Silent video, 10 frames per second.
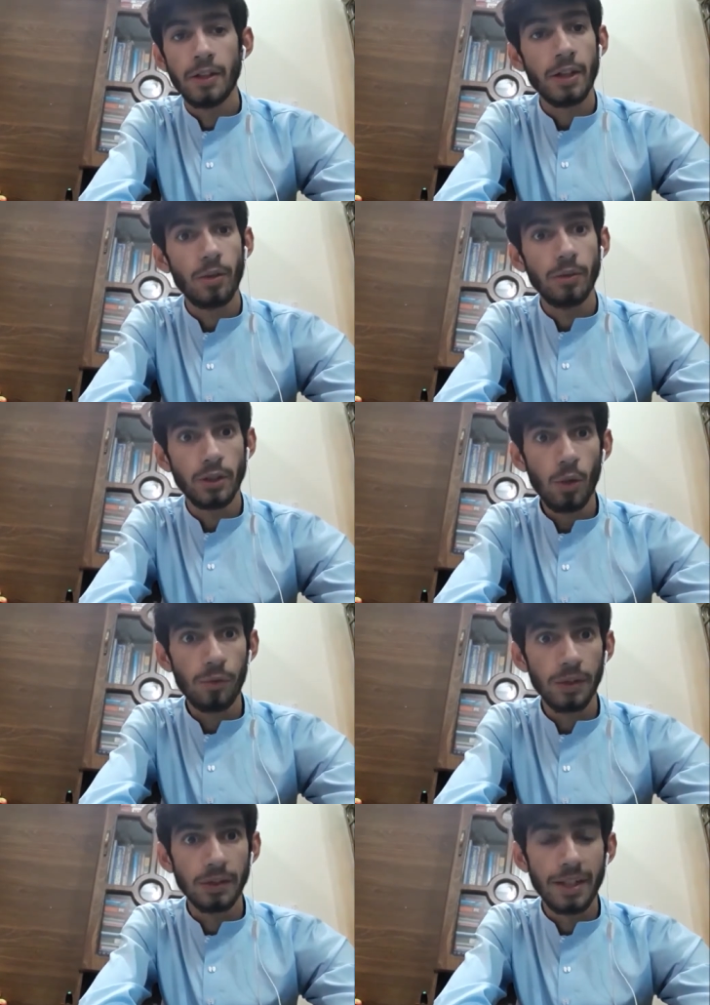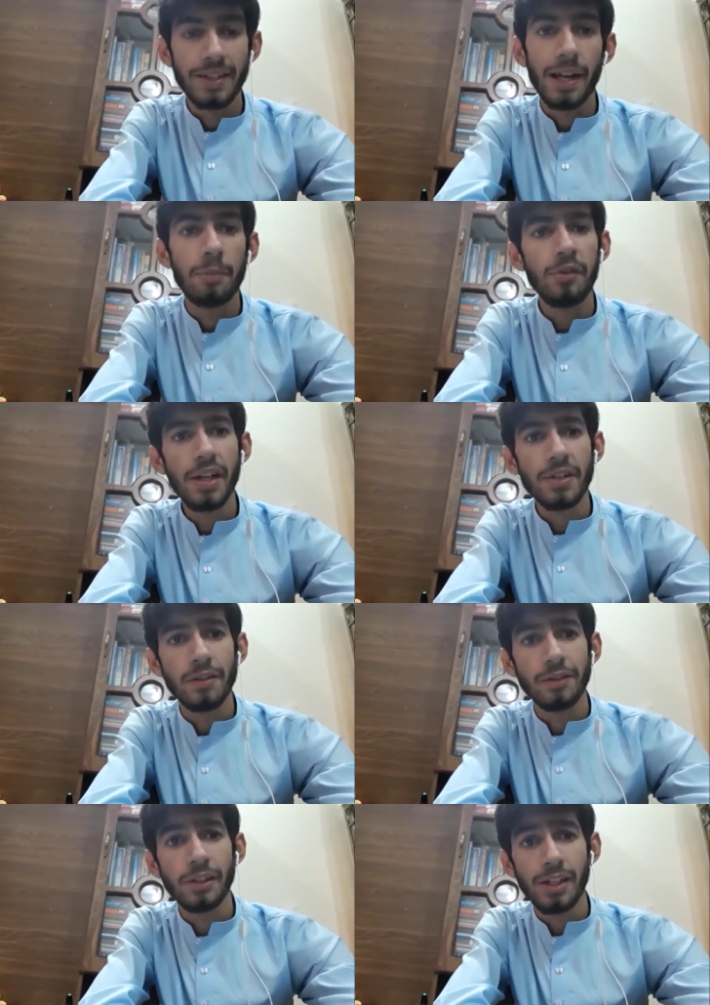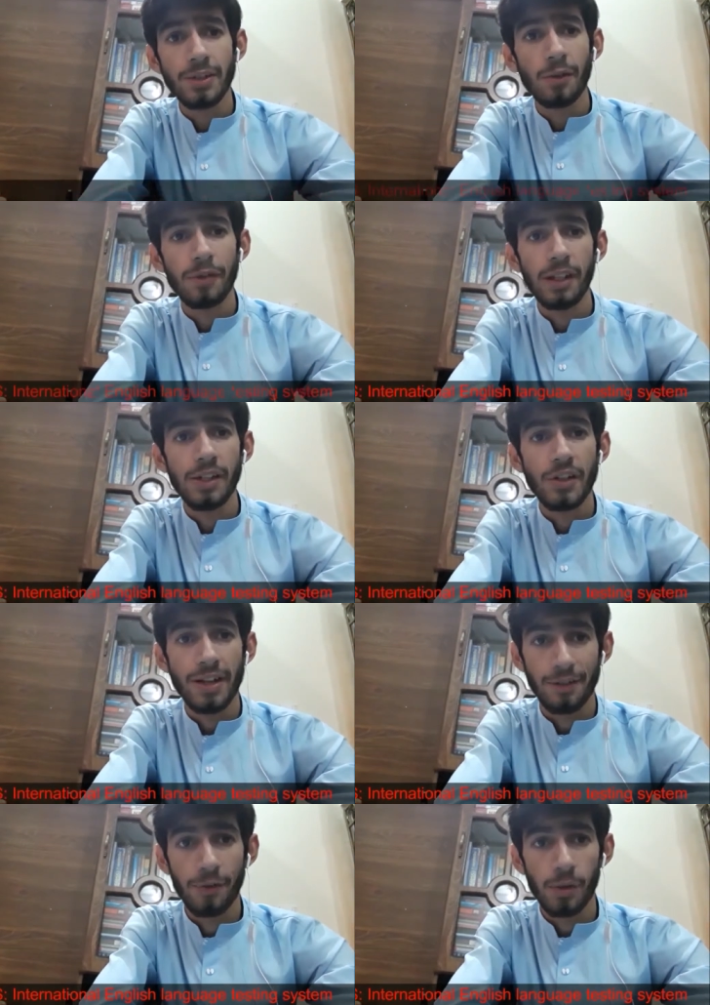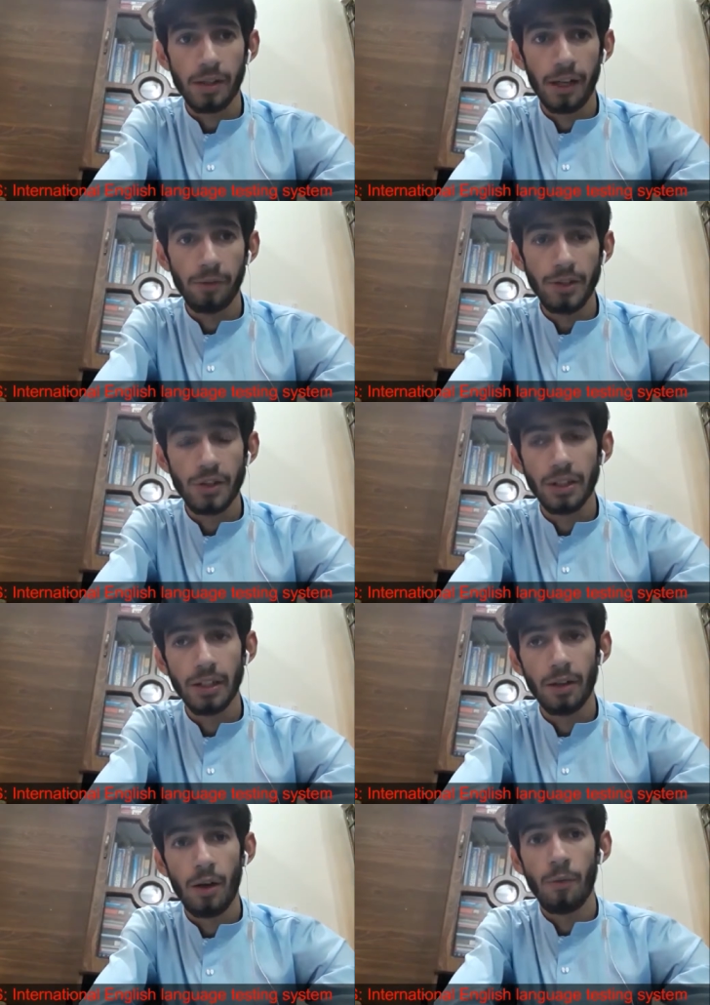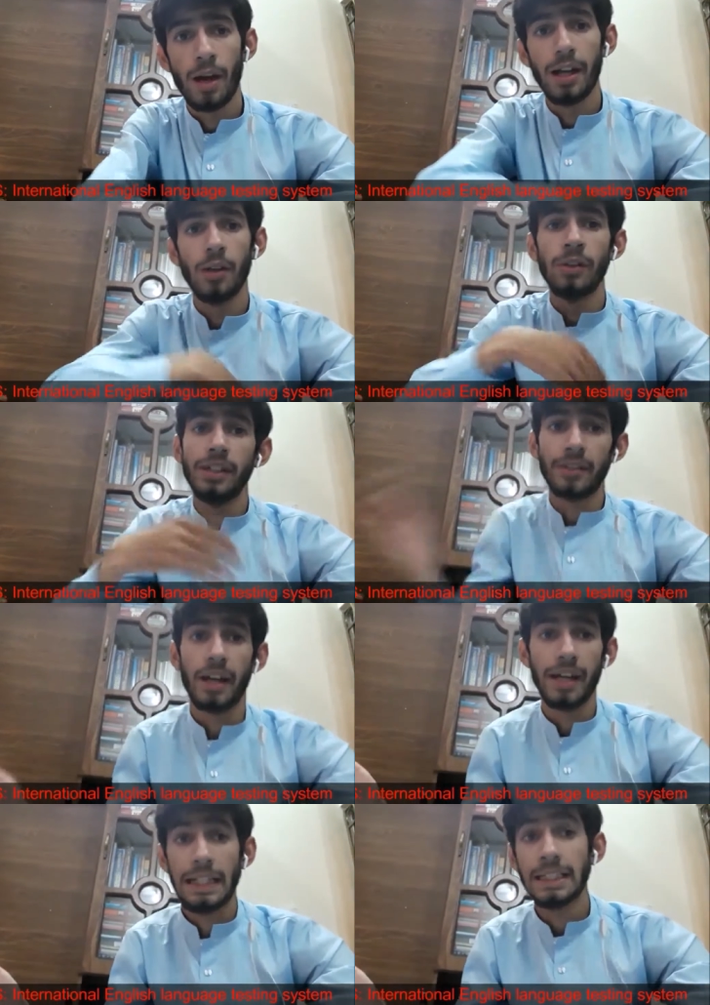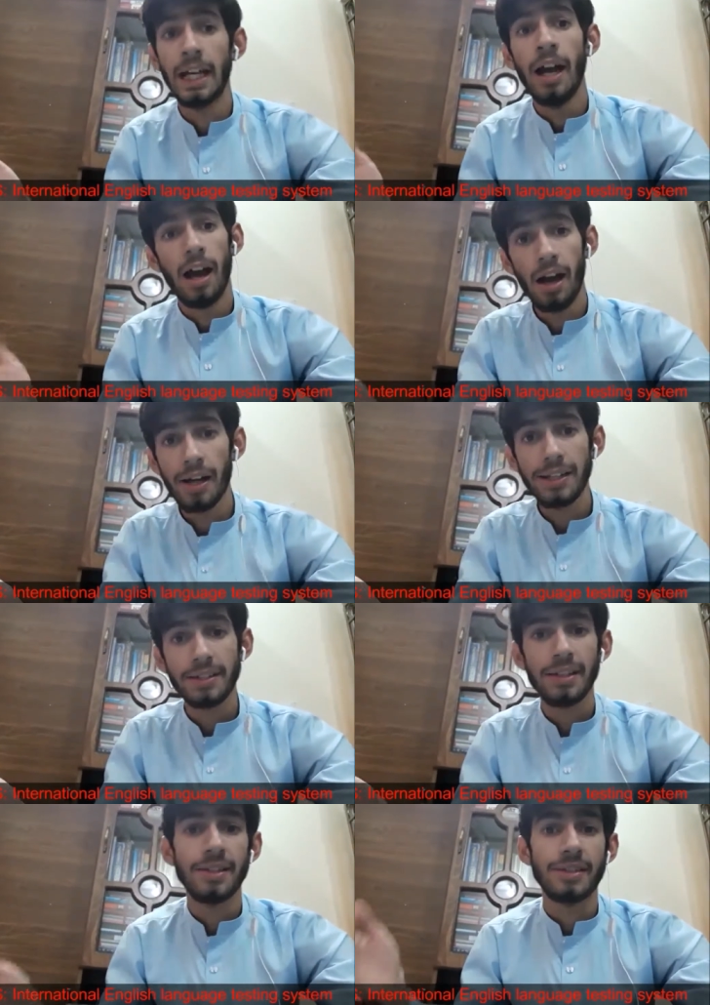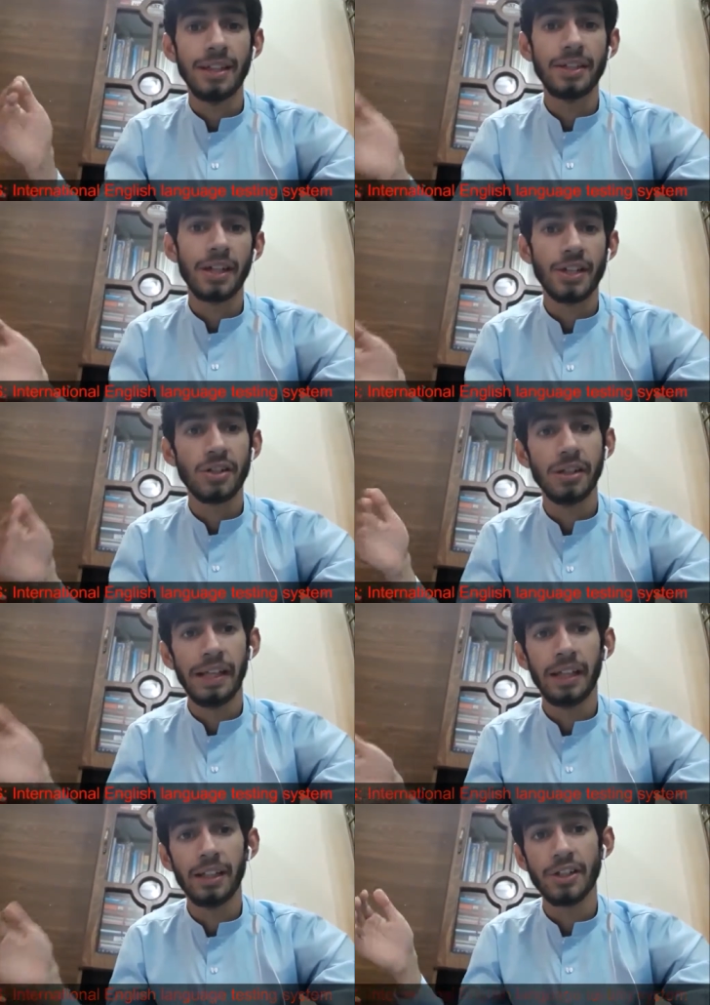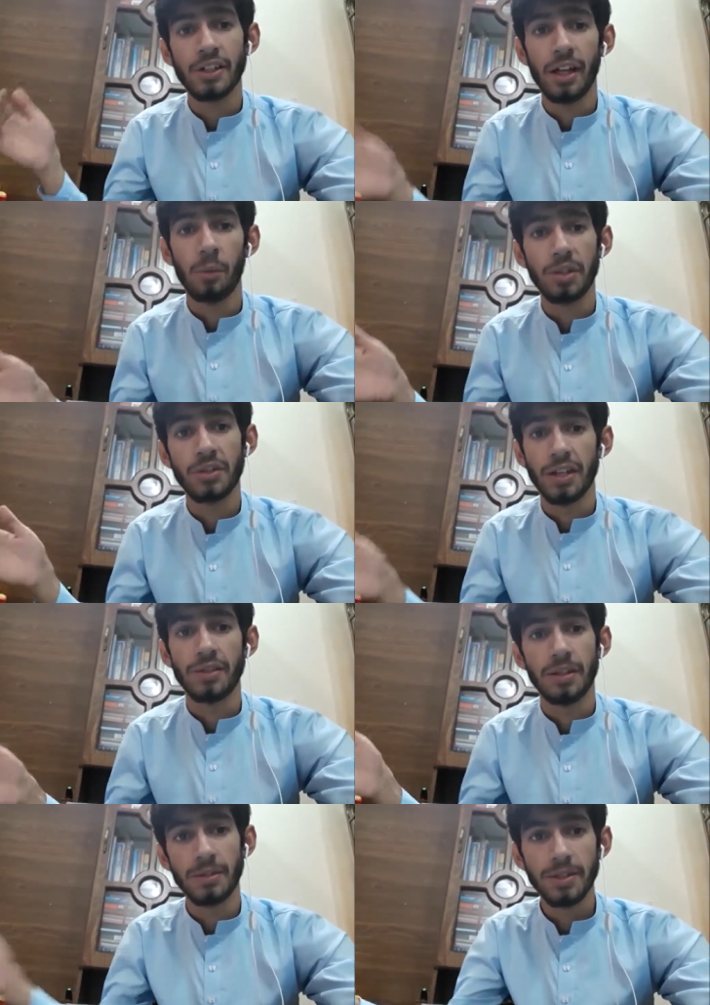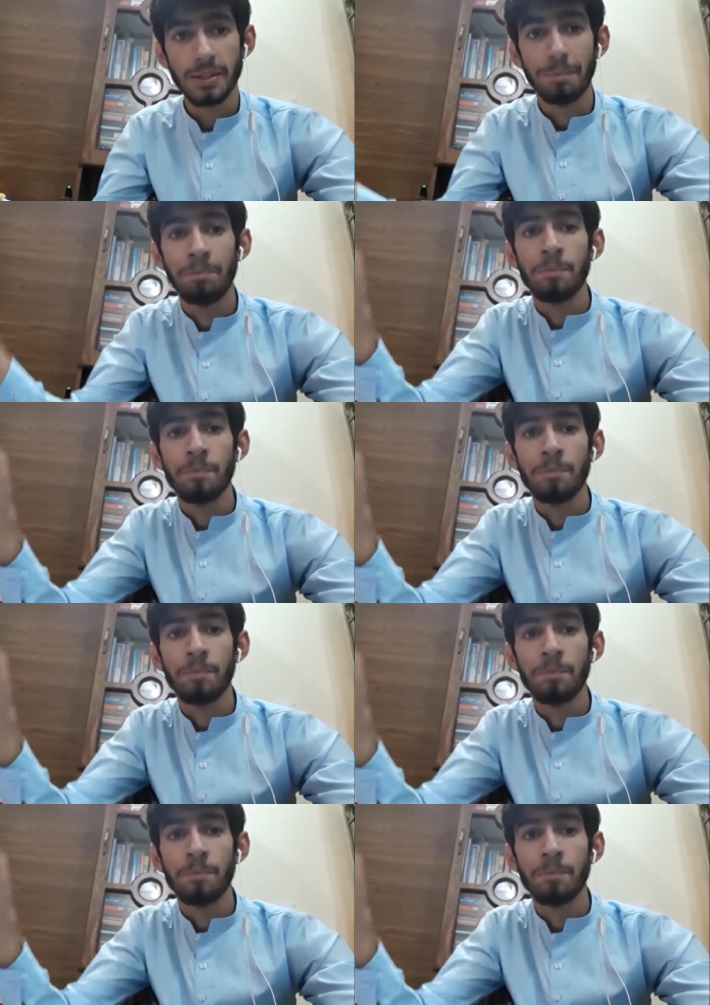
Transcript: So the TOEFL is an abbreviation for Test of English as a Foreign Language, while on the other hand, IELTS is International English Language Testing System.